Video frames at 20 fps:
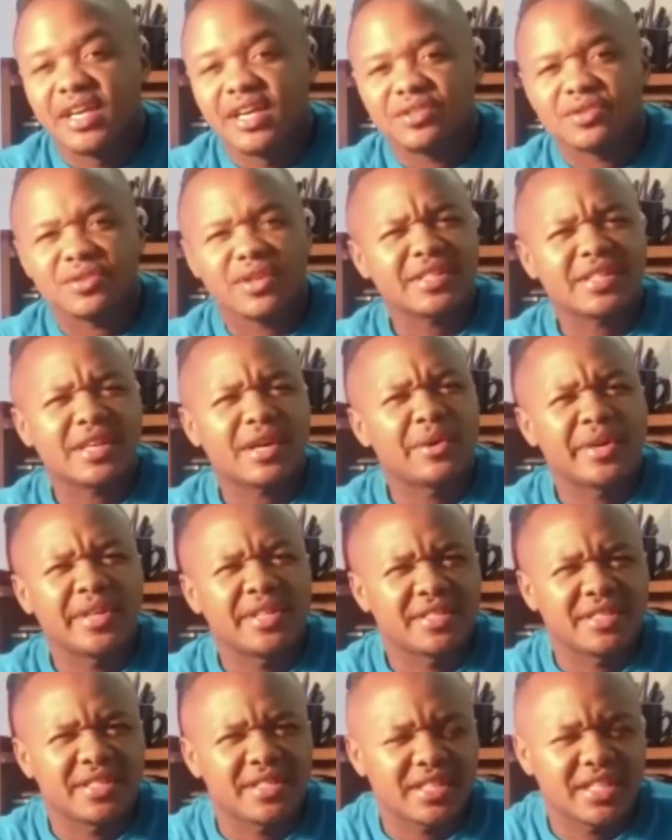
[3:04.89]
So that's how
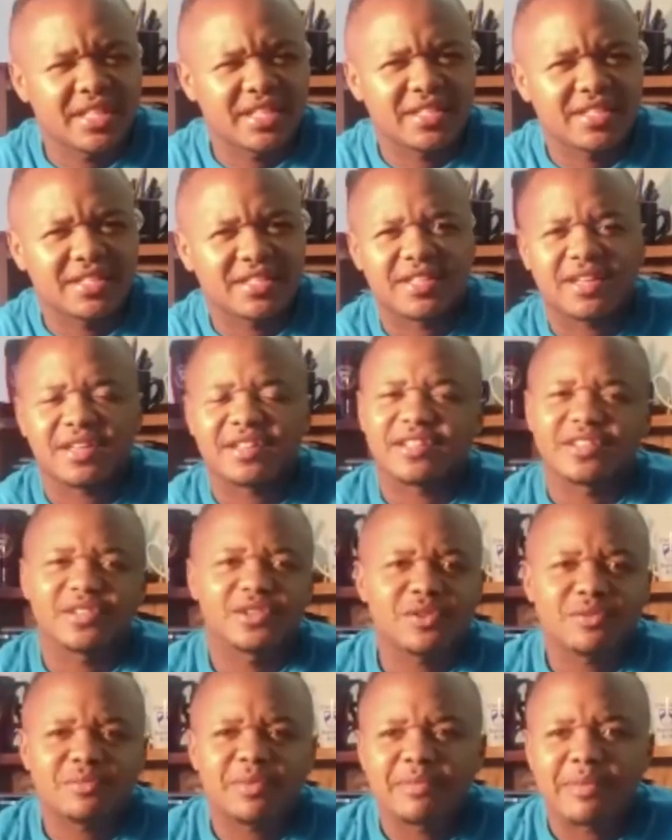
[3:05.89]
HD's Kitchen started. I
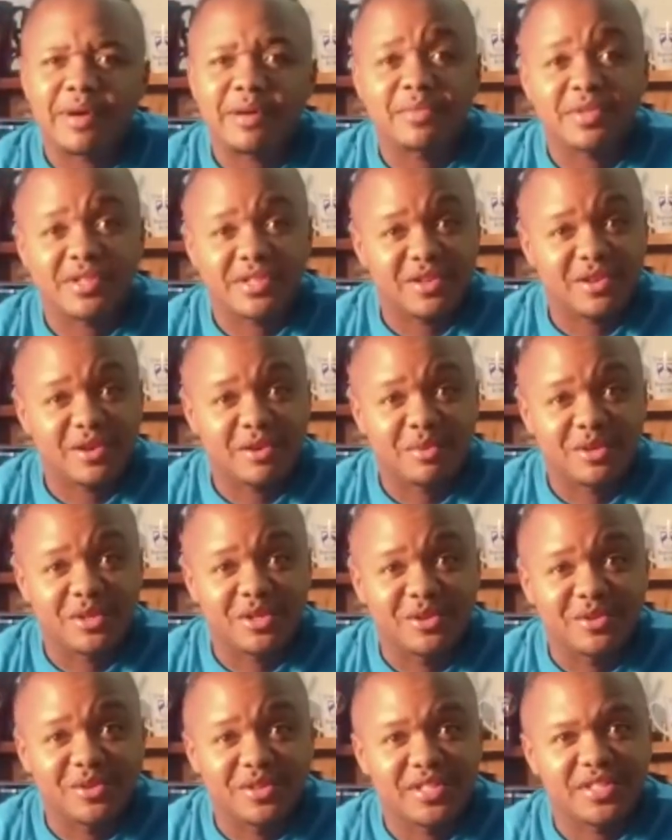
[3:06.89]
told my mom there's an
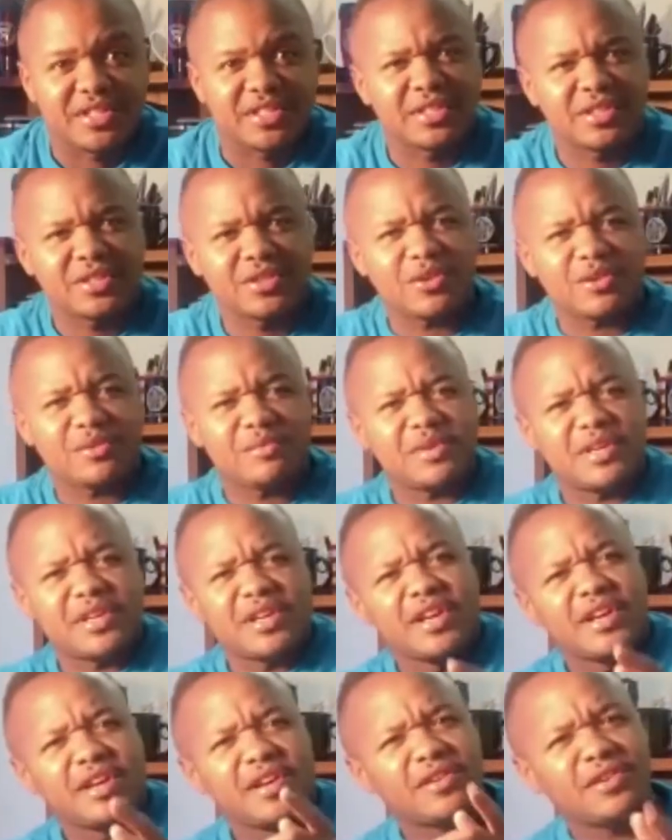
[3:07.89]
opportunity. She told me,
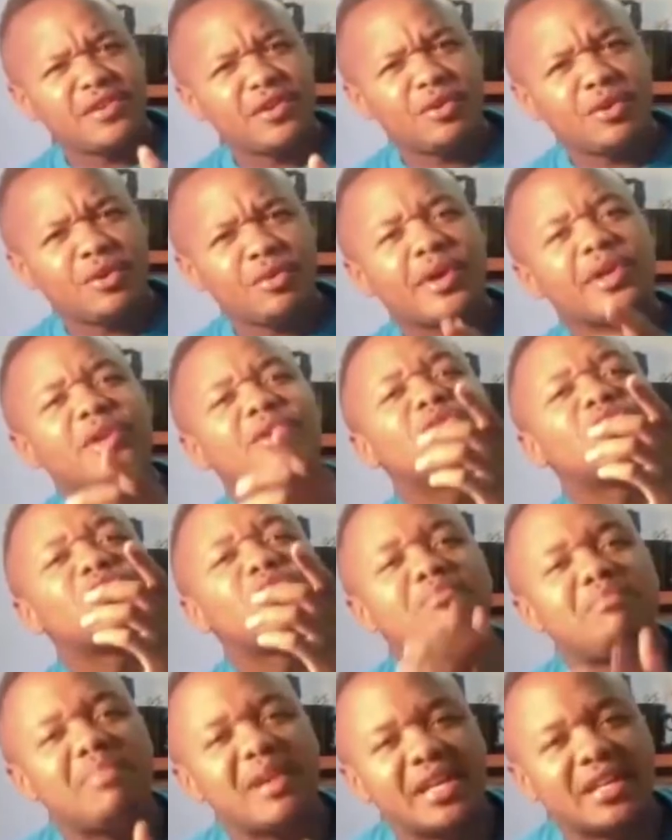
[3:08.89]
you know what, why don't you
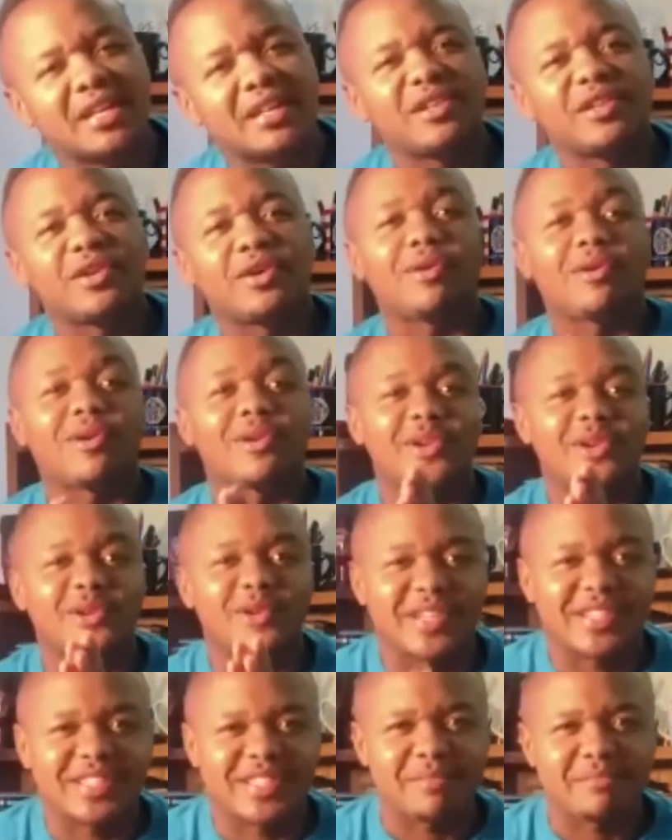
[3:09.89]
bake your known
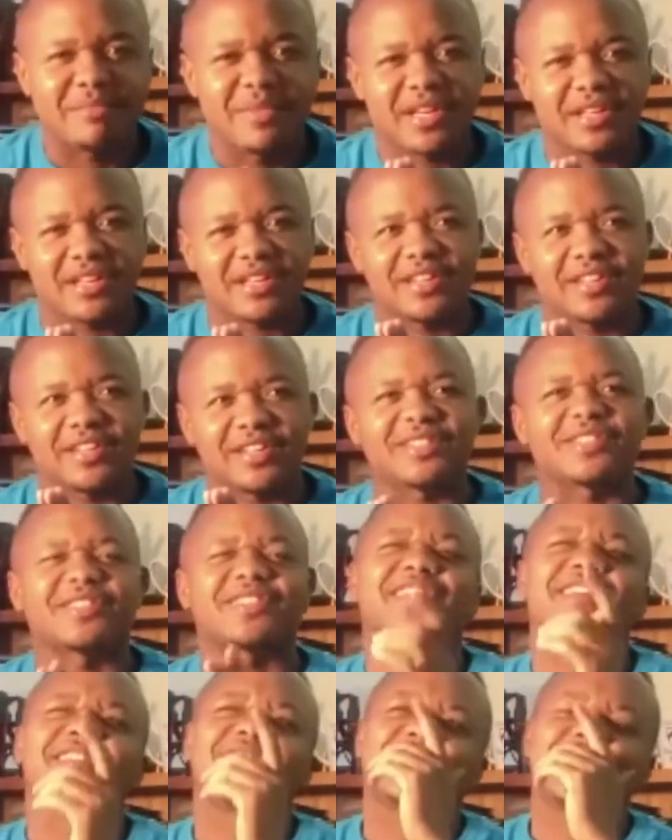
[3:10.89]
as a bake? I was
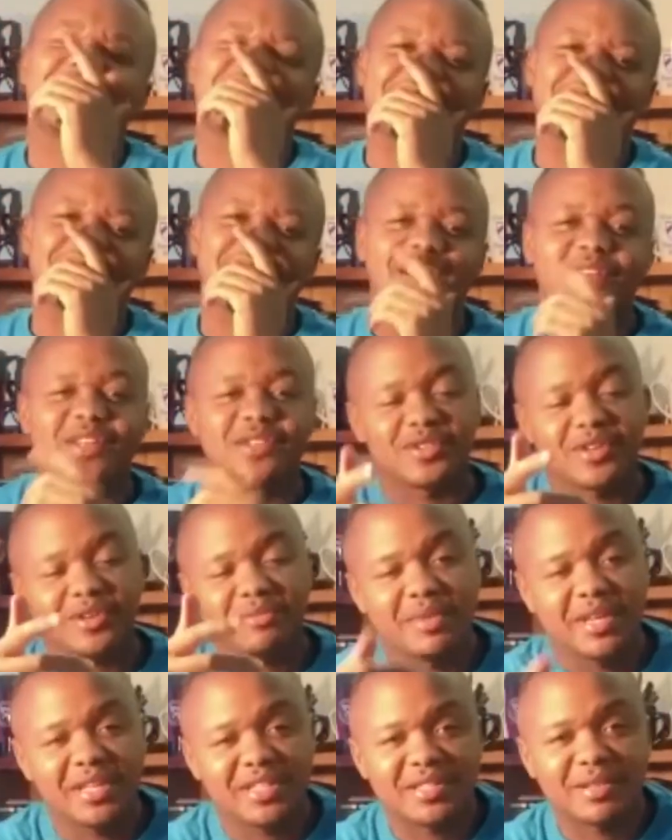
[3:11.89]
like, nice. So I
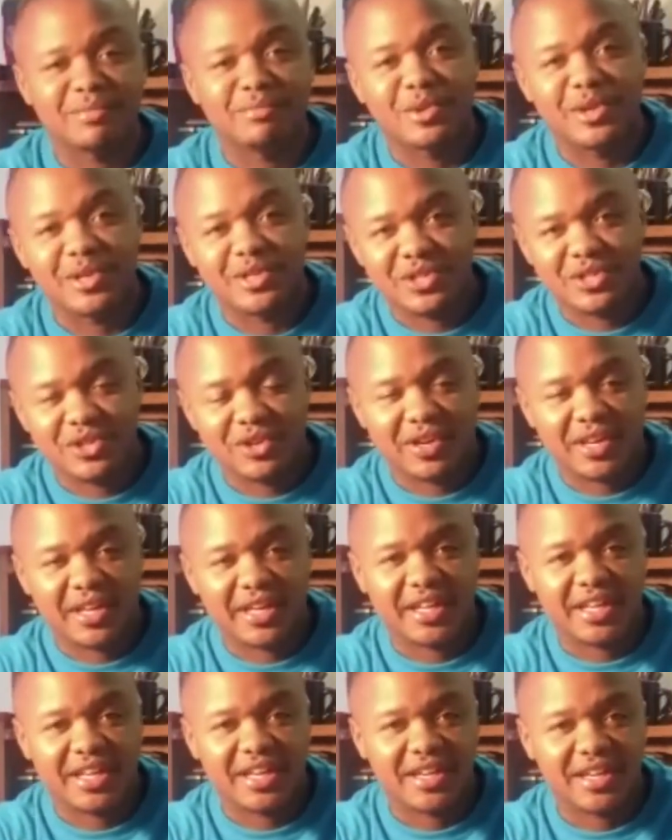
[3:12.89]
baked some moist
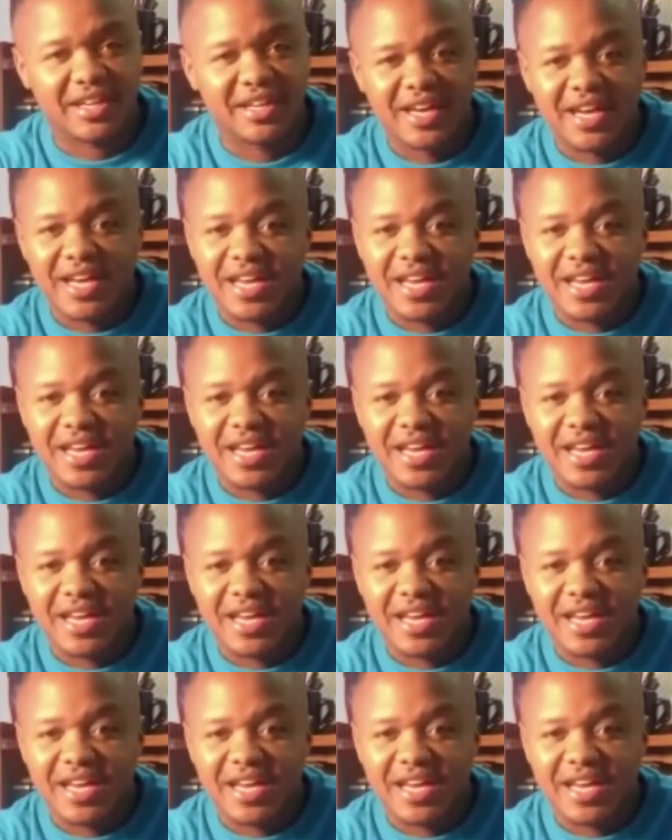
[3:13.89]
chocolate cake.